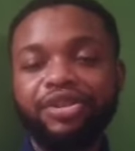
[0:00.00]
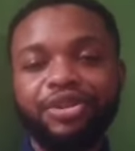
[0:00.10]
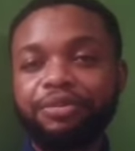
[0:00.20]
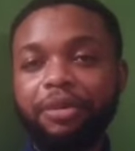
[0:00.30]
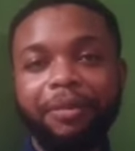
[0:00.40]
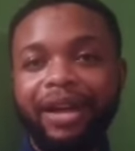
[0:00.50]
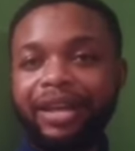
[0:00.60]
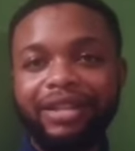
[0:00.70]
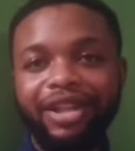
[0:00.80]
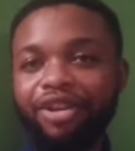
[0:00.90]
to
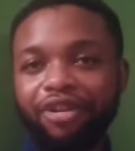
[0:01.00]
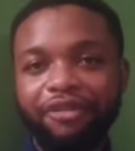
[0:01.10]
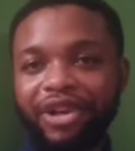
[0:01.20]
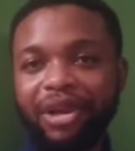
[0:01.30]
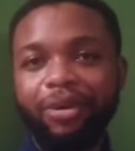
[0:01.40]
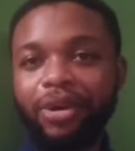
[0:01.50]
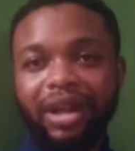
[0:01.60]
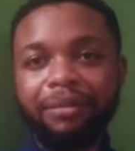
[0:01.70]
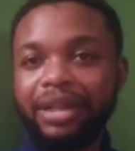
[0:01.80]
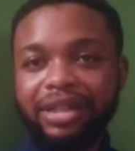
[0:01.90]
propagate a lot of
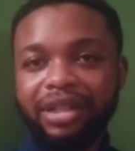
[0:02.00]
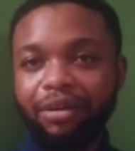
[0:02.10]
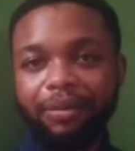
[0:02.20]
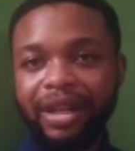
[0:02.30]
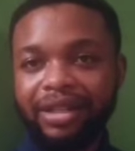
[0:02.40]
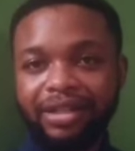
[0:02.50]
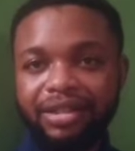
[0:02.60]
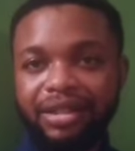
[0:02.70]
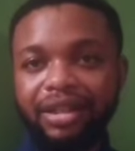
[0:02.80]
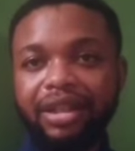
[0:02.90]
ornamental plants.